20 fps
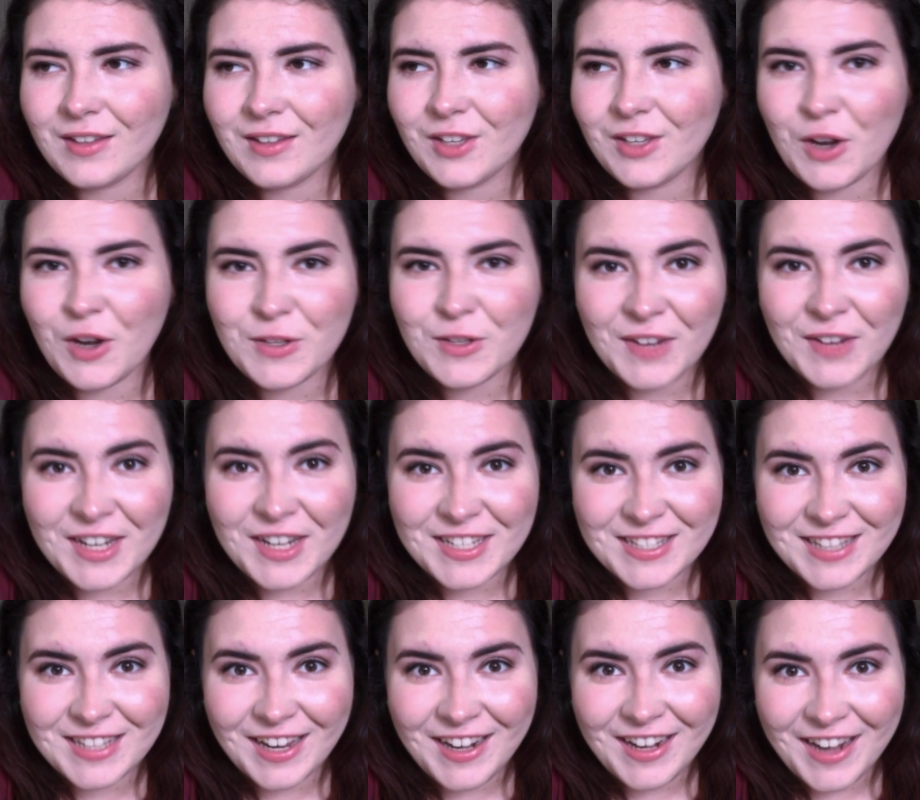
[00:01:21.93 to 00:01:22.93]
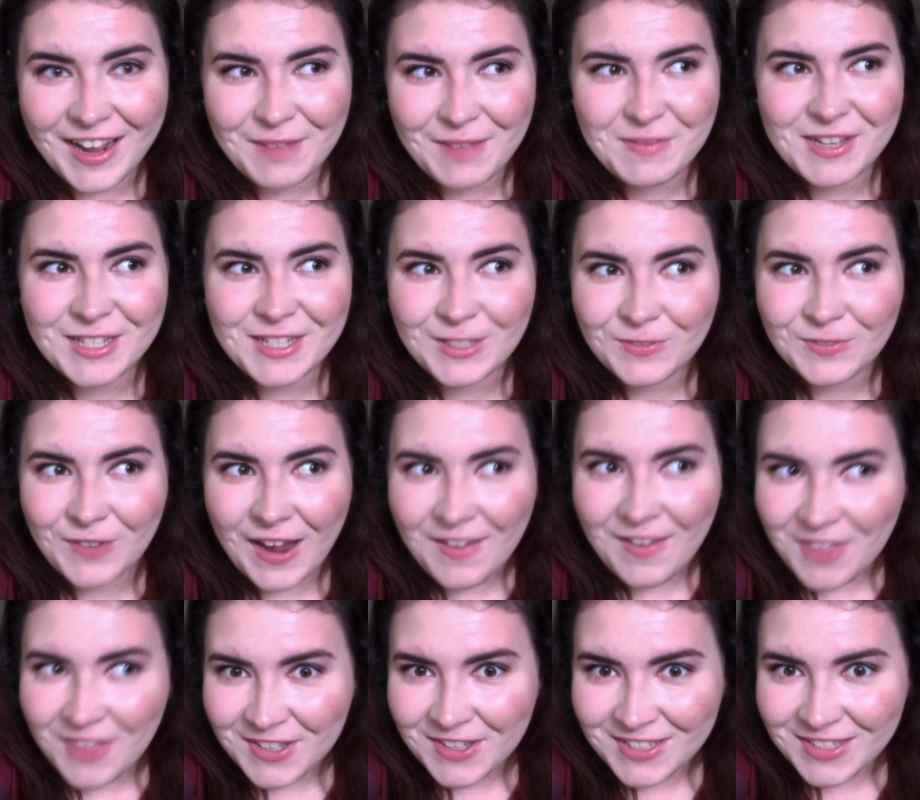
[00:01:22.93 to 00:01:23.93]
you know, it's very exciting because
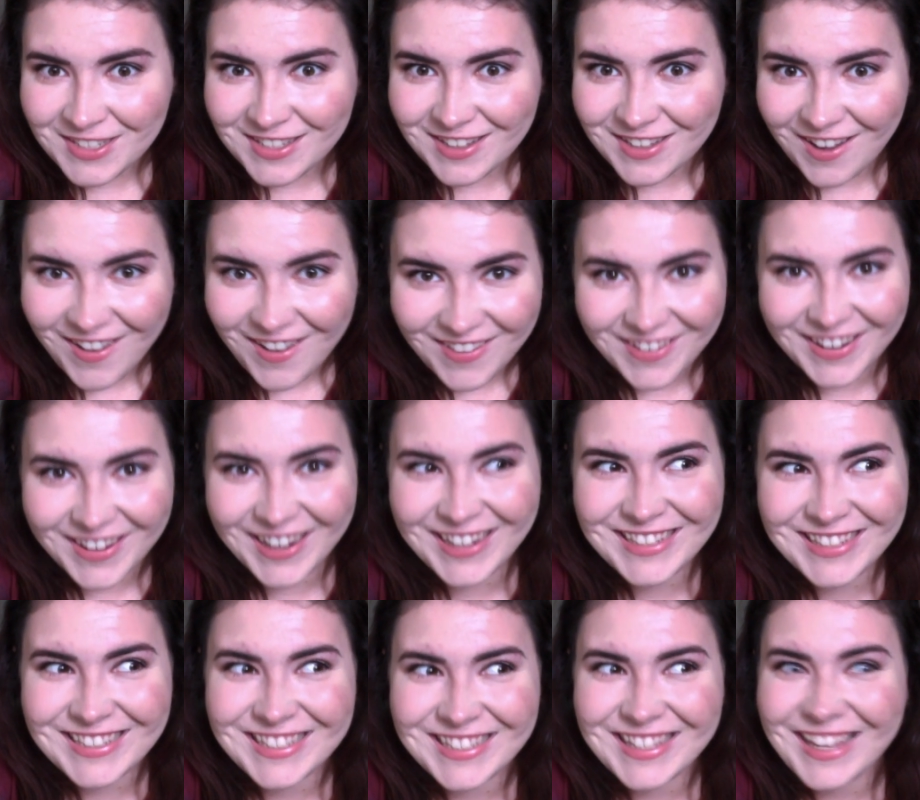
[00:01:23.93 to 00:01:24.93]
$5,000,